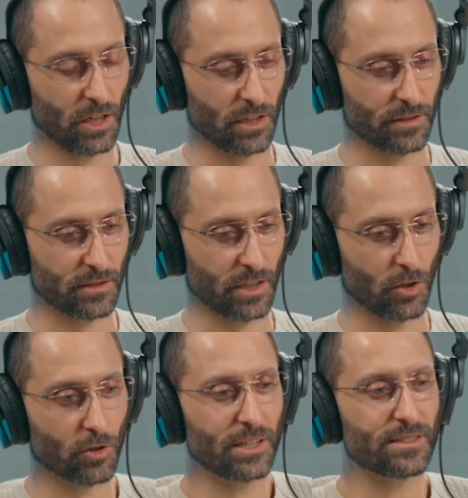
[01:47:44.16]
let's
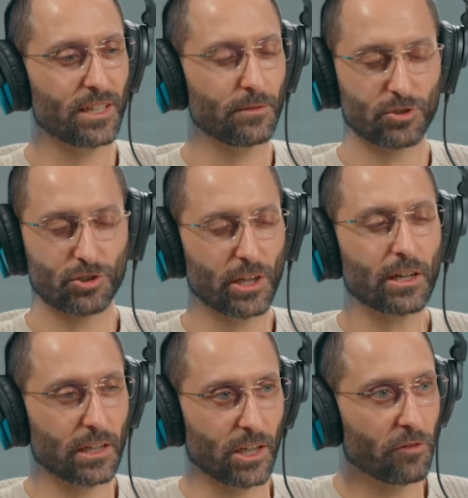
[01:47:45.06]
say
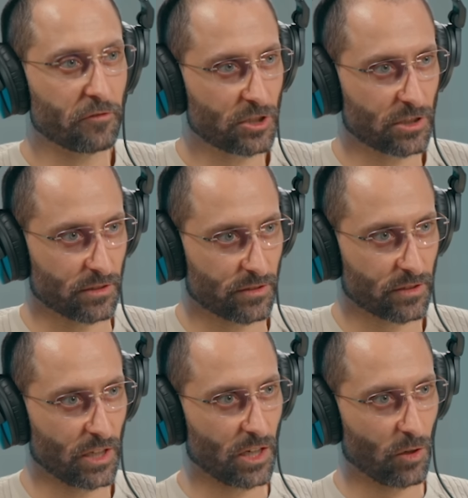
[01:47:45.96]
generally officials'
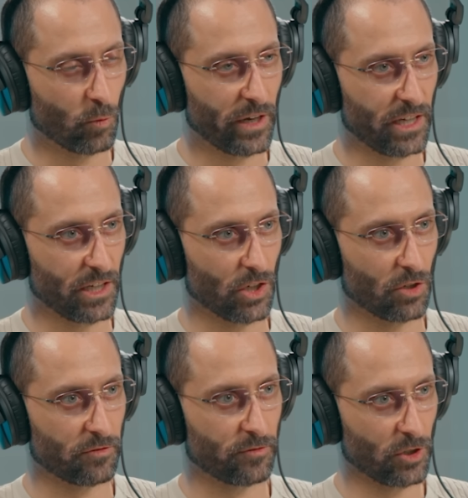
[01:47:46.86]
way
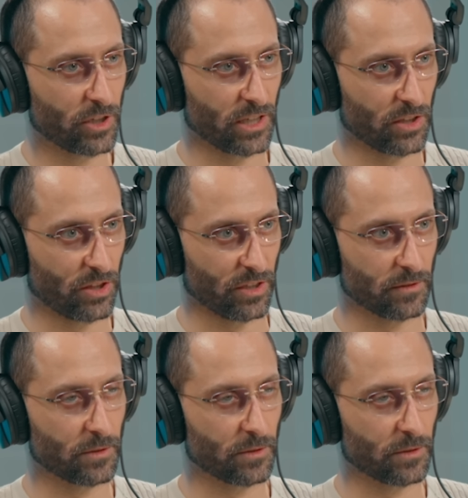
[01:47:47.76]
of looking at things.